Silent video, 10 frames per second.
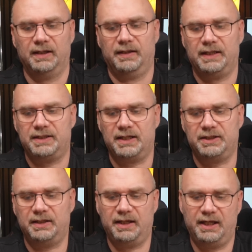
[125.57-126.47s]
that's
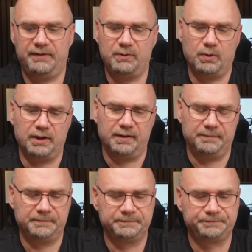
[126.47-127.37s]
actually a heavy one.
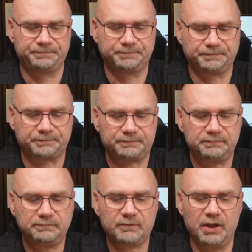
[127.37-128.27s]

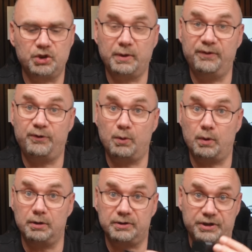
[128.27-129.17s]
24
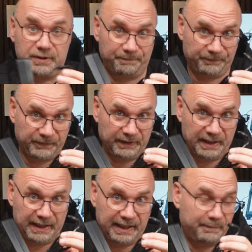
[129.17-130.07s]
volts,
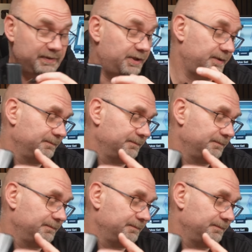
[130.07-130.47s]
9 amps,